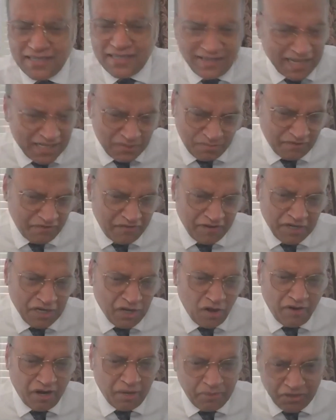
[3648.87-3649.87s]
And that's perfectly
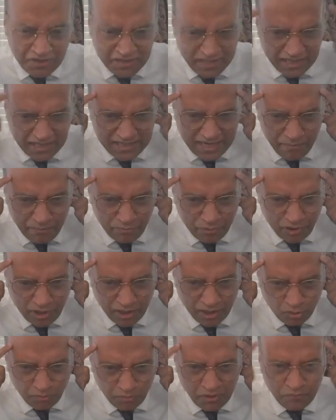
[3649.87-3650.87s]
all right because their temporal
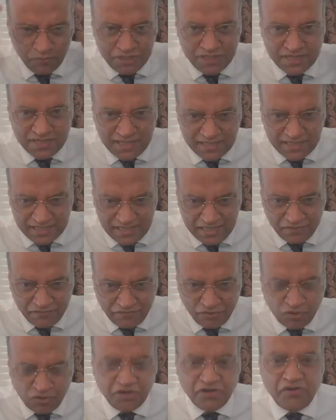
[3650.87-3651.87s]
lobe, which is the seat
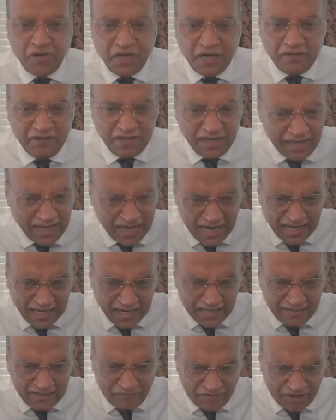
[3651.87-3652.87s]
for all creativity,
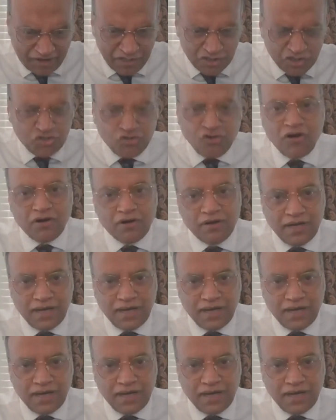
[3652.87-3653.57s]
is very strong.